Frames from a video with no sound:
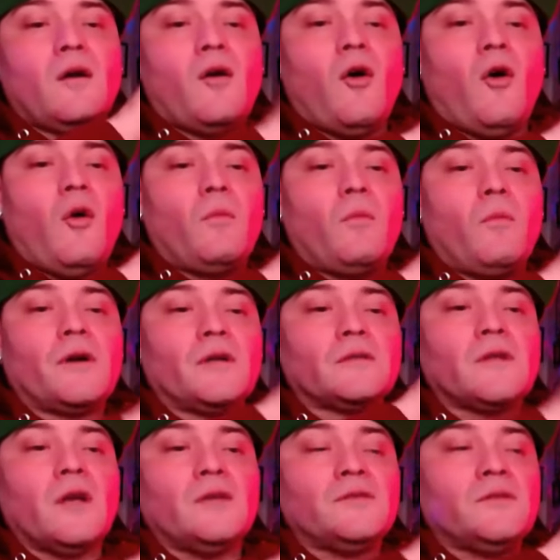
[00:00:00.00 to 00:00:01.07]

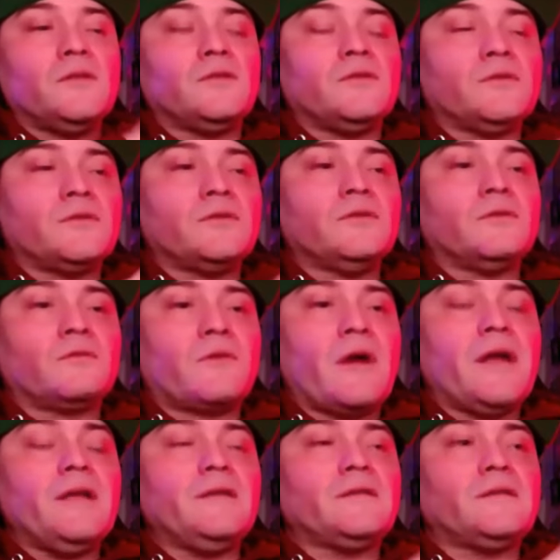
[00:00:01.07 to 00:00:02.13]
Kohlberger's constitutional
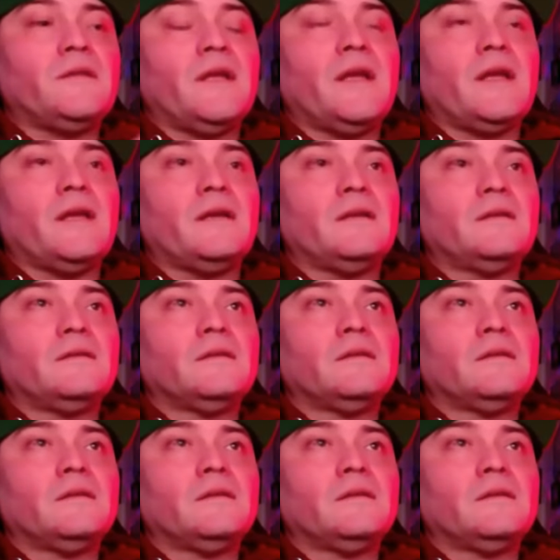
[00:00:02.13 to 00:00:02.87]
rights that